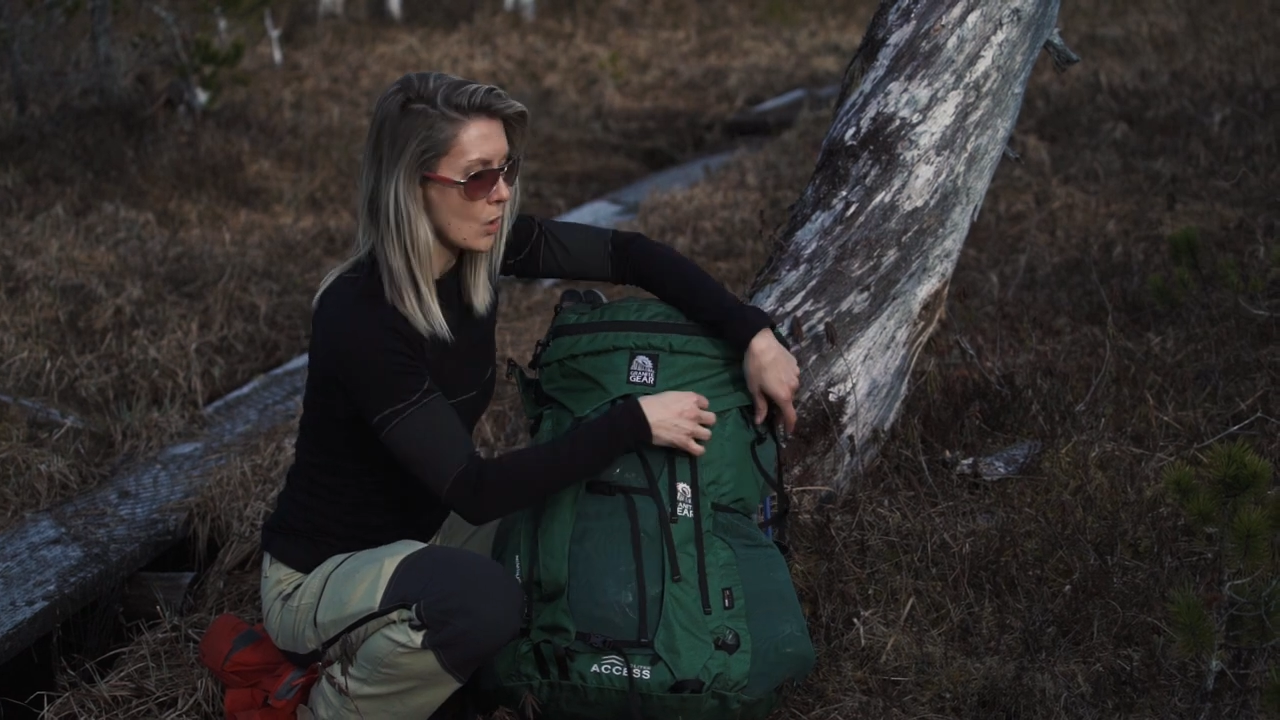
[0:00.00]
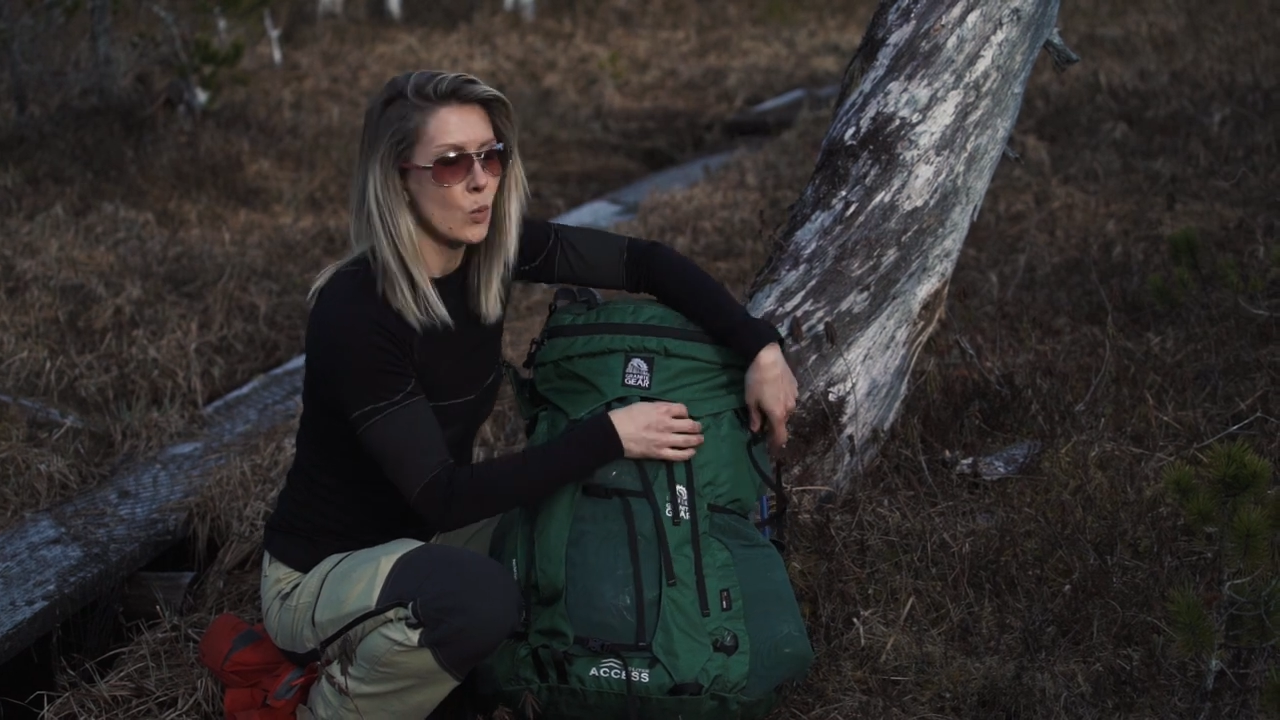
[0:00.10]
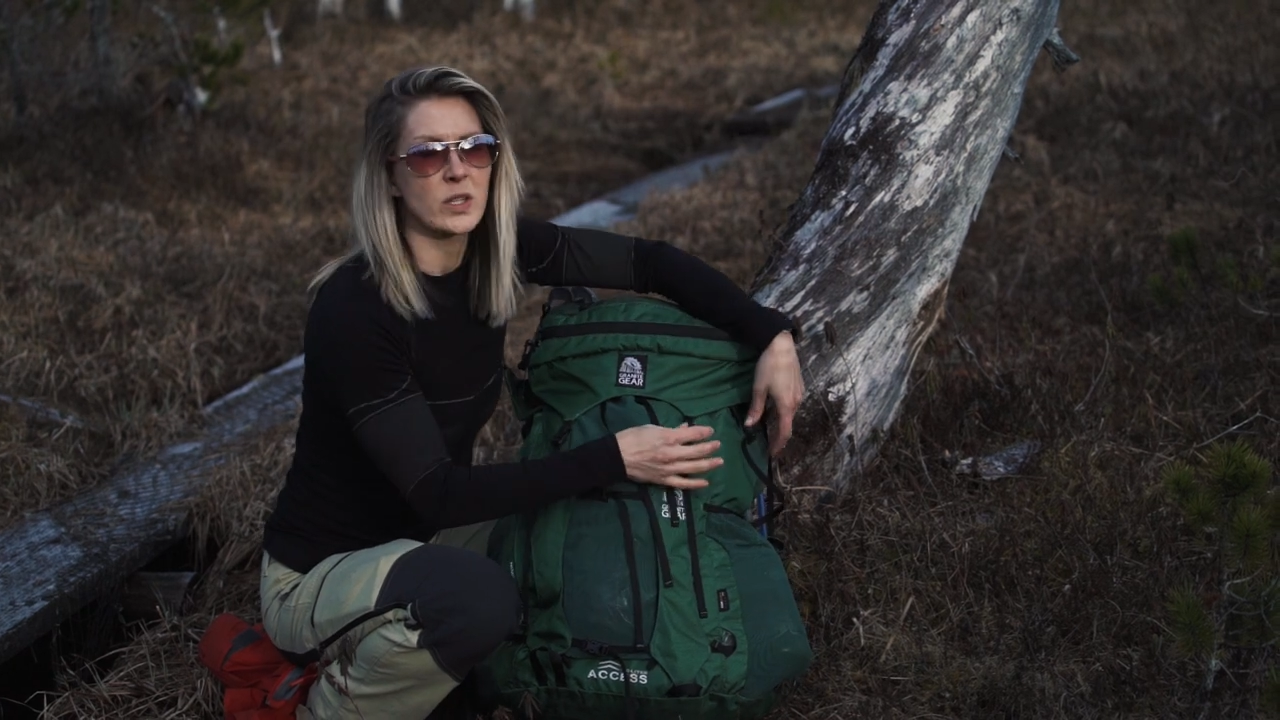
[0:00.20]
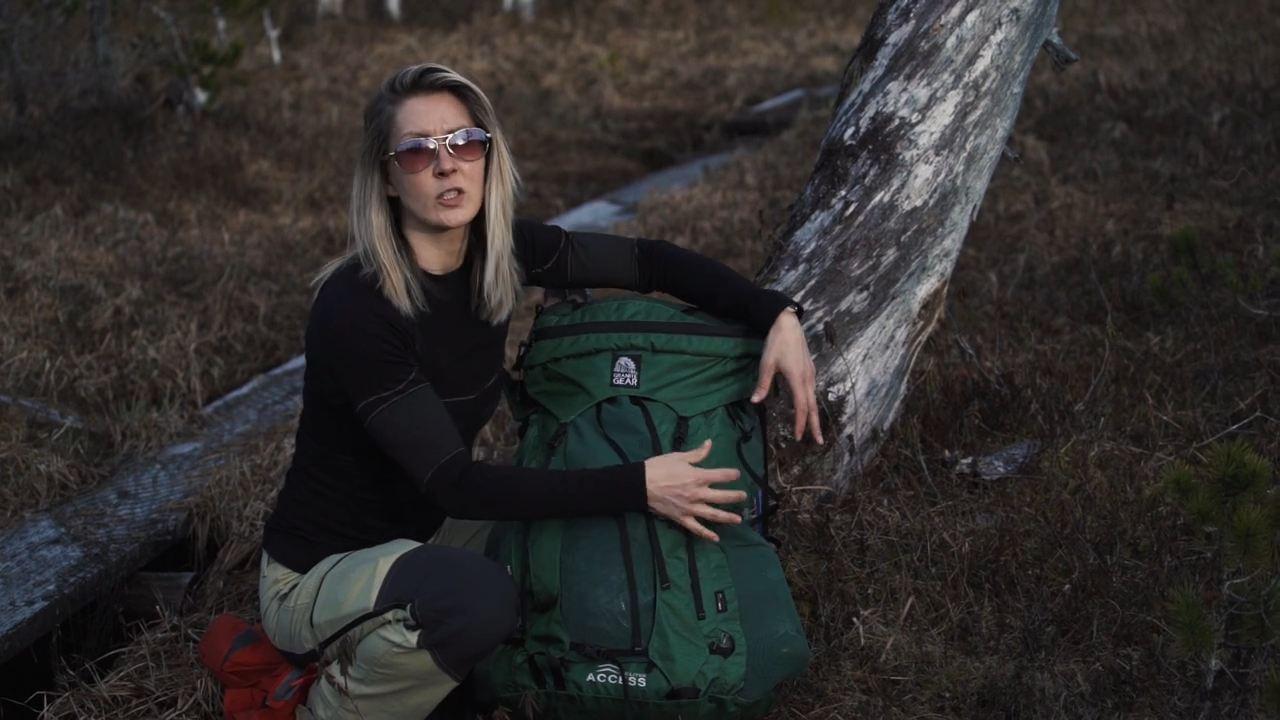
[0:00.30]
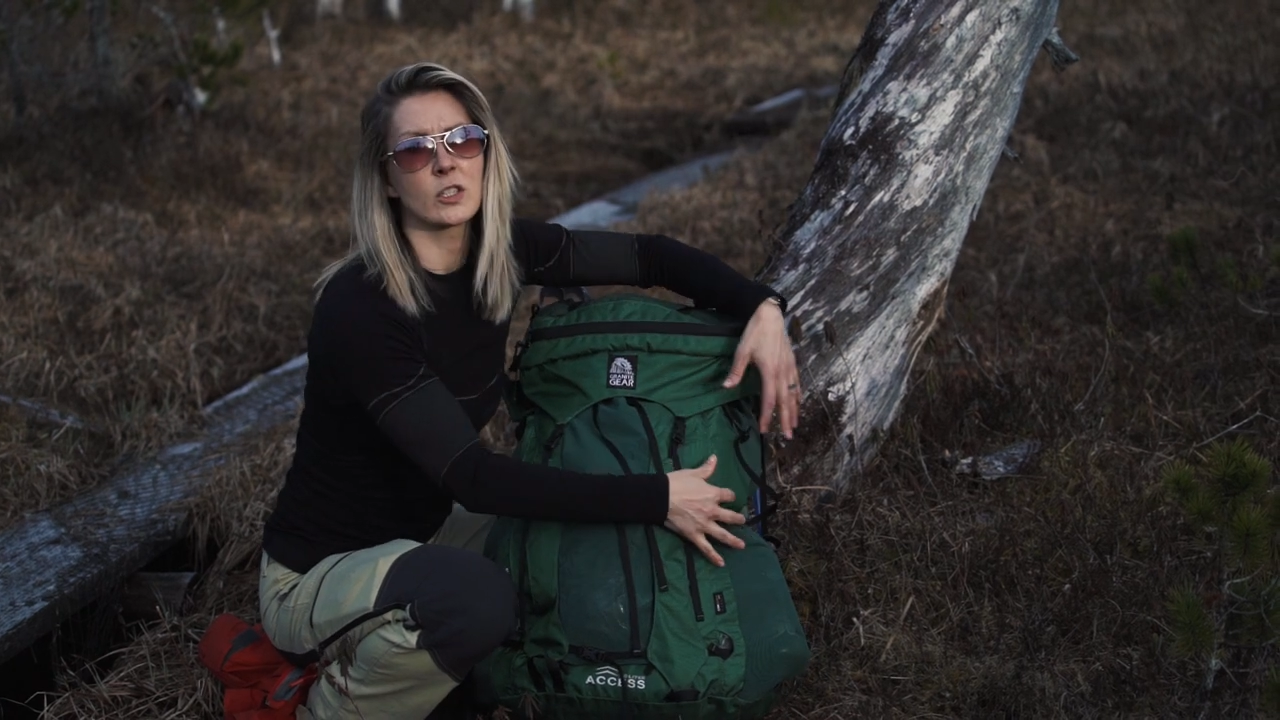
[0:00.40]

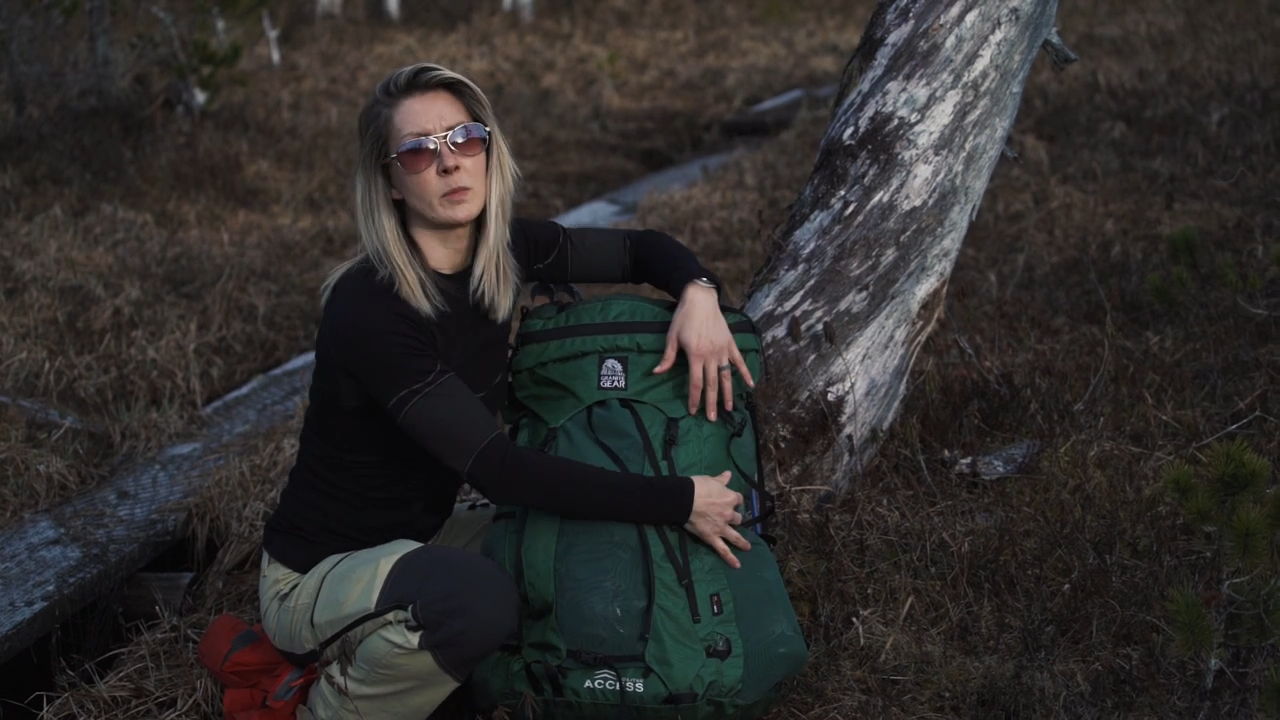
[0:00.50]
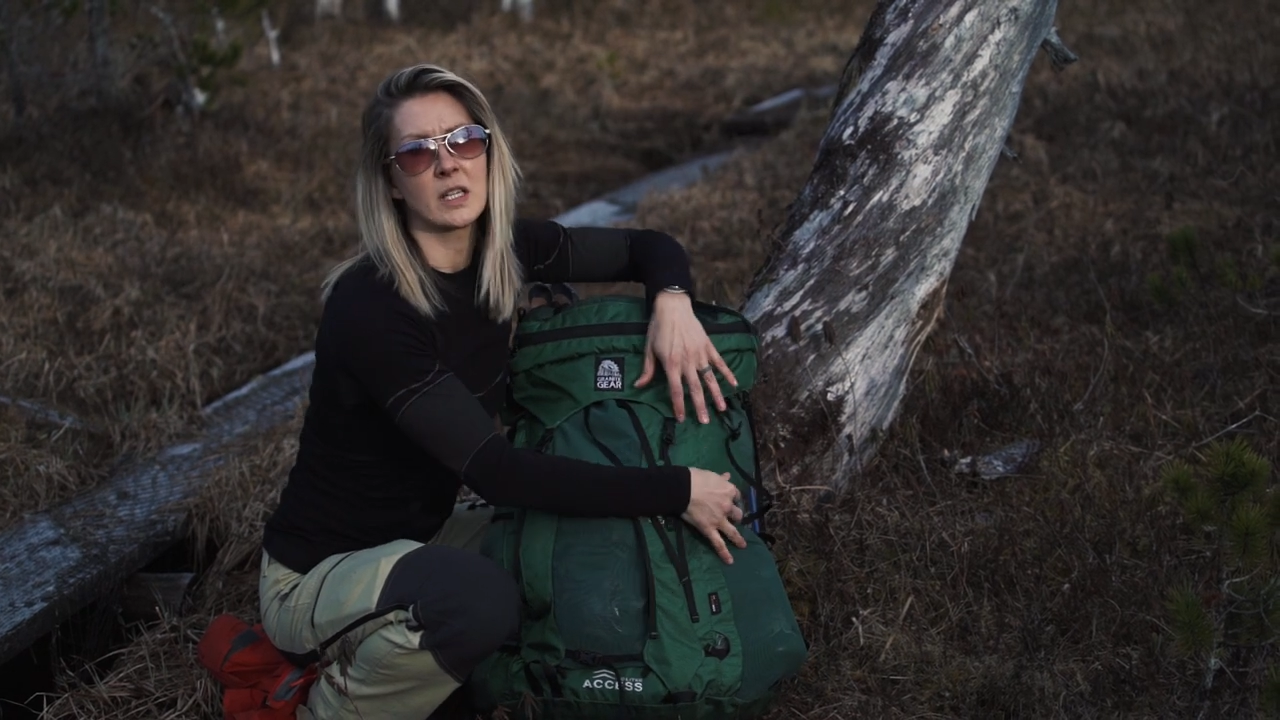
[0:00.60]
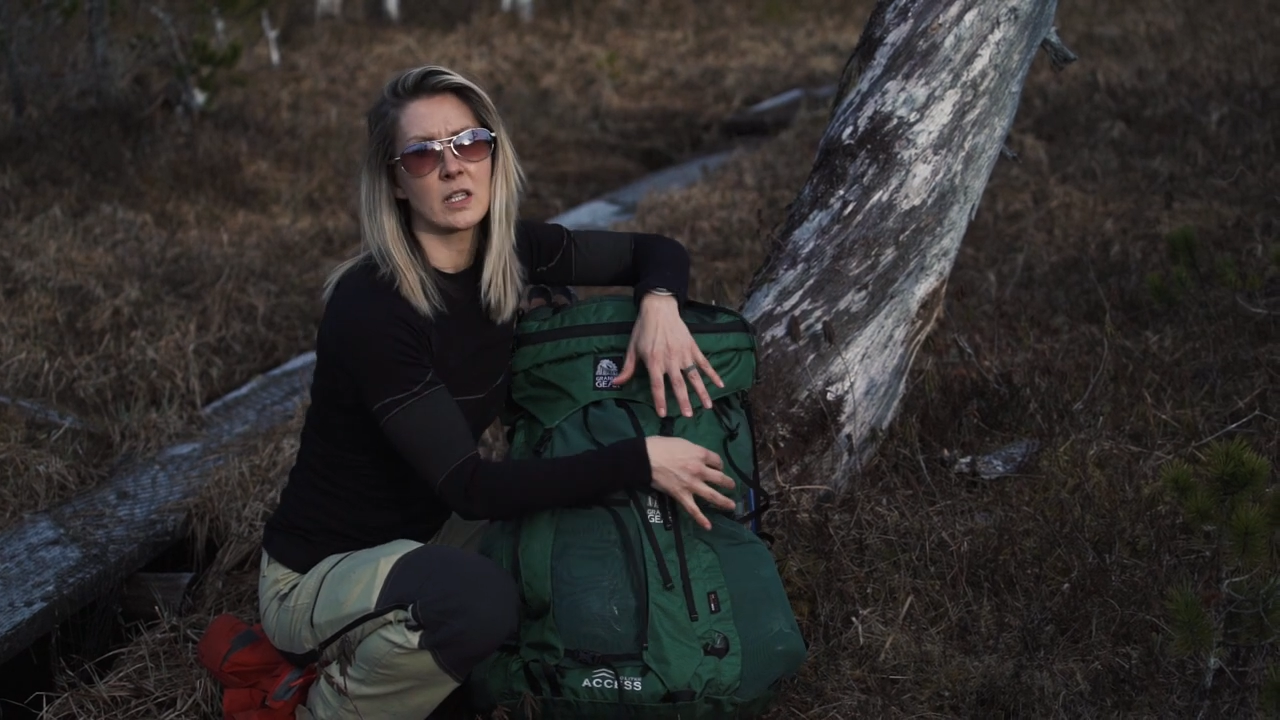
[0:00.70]
what's going to be